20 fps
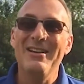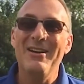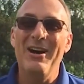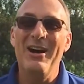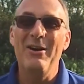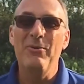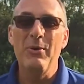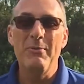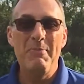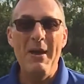
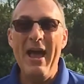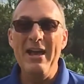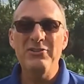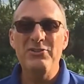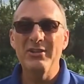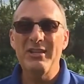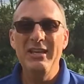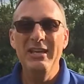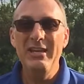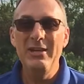when
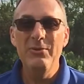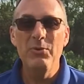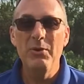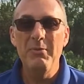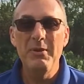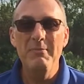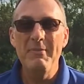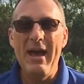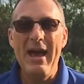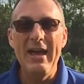Pastor Kinney will
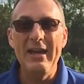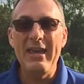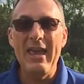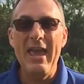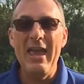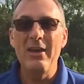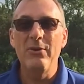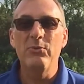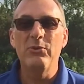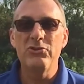be back
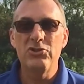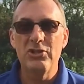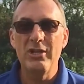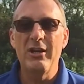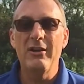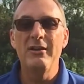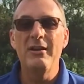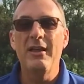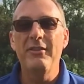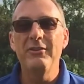and will
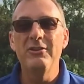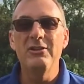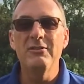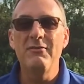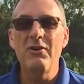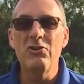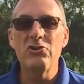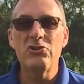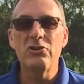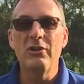share another
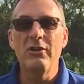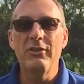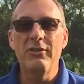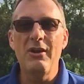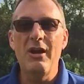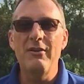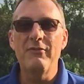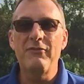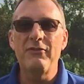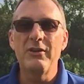devotional
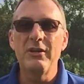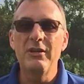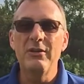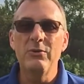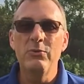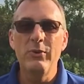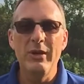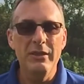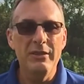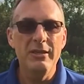thought
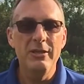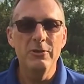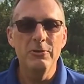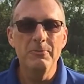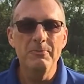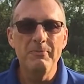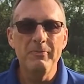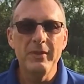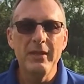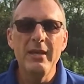with
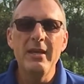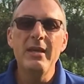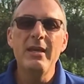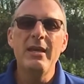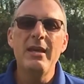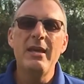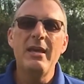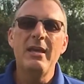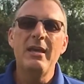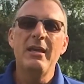you.
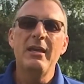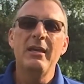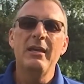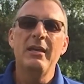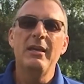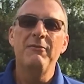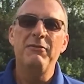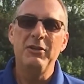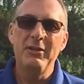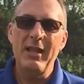
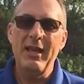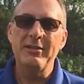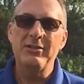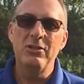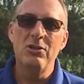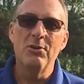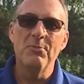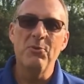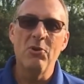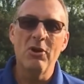If you'd like to
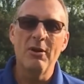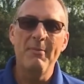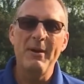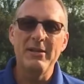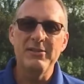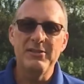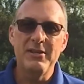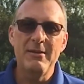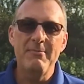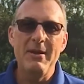know more
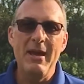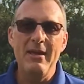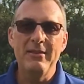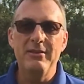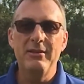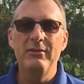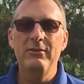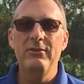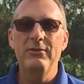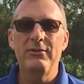about St.
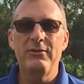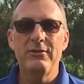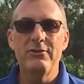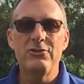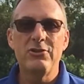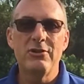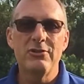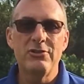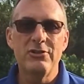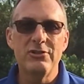Matthew Lutheran
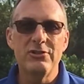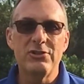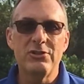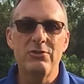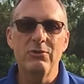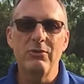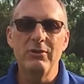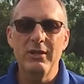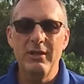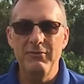Church and
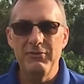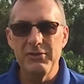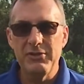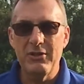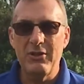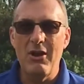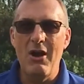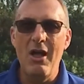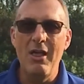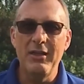School, give us
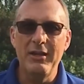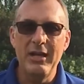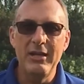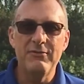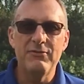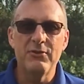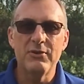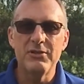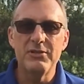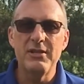a call at
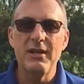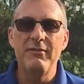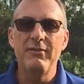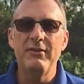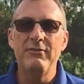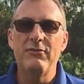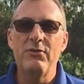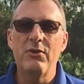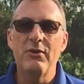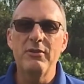
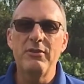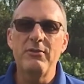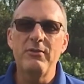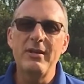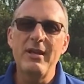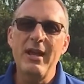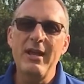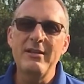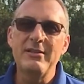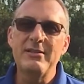
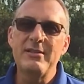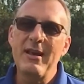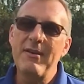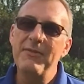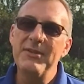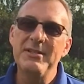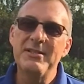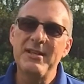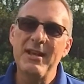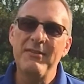
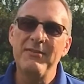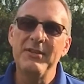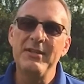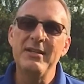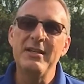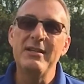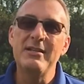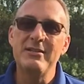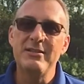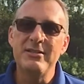
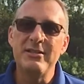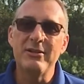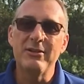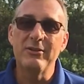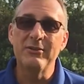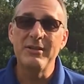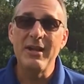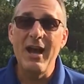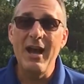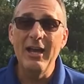
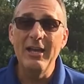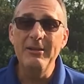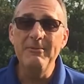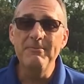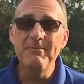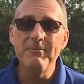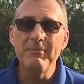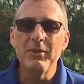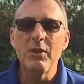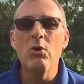
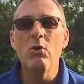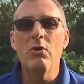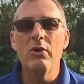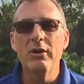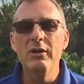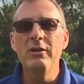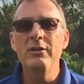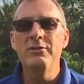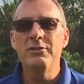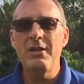847-438-7709
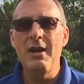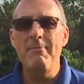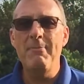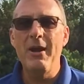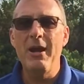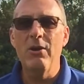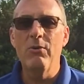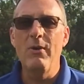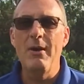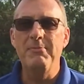or stop
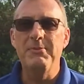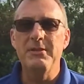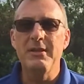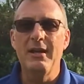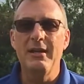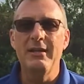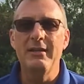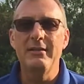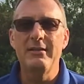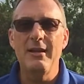by our
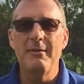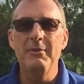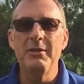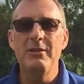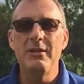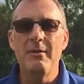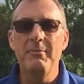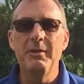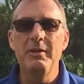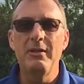website at
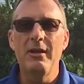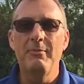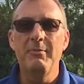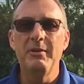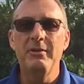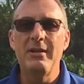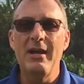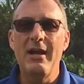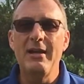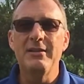
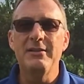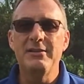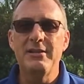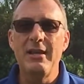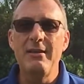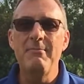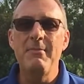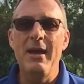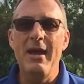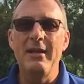
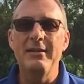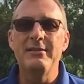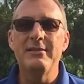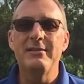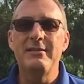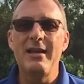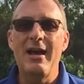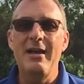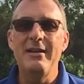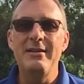
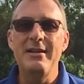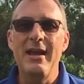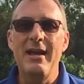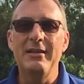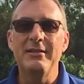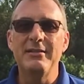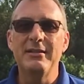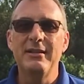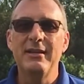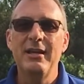
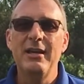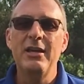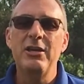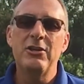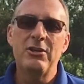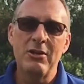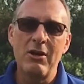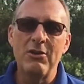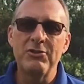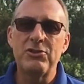www.stmats.net.
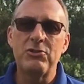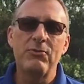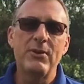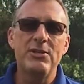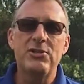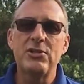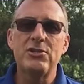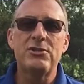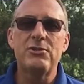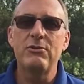You can also
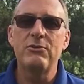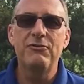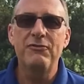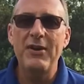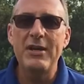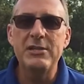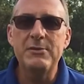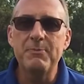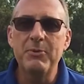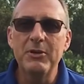reach us through
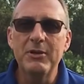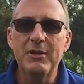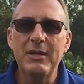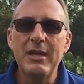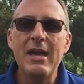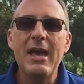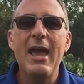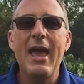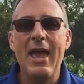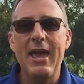Facebook
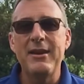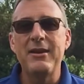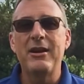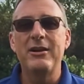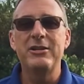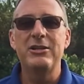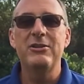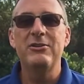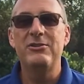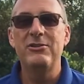and
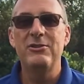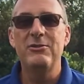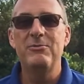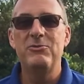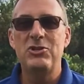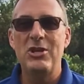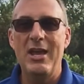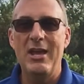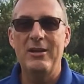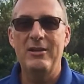our YouTube
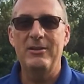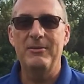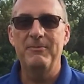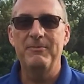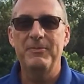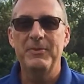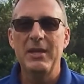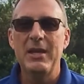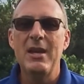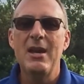channel.
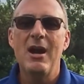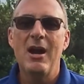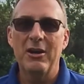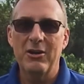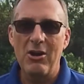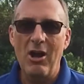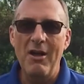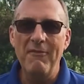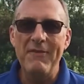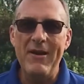Our
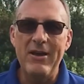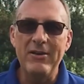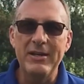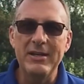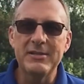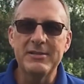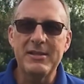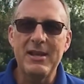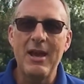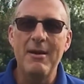golf
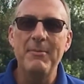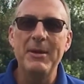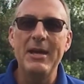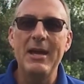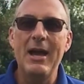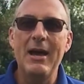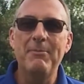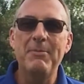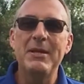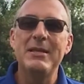outing is
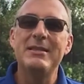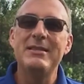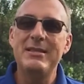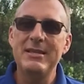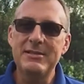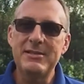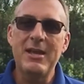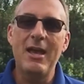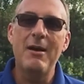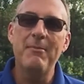coming up
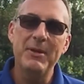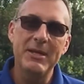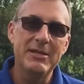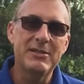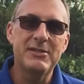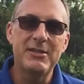this coming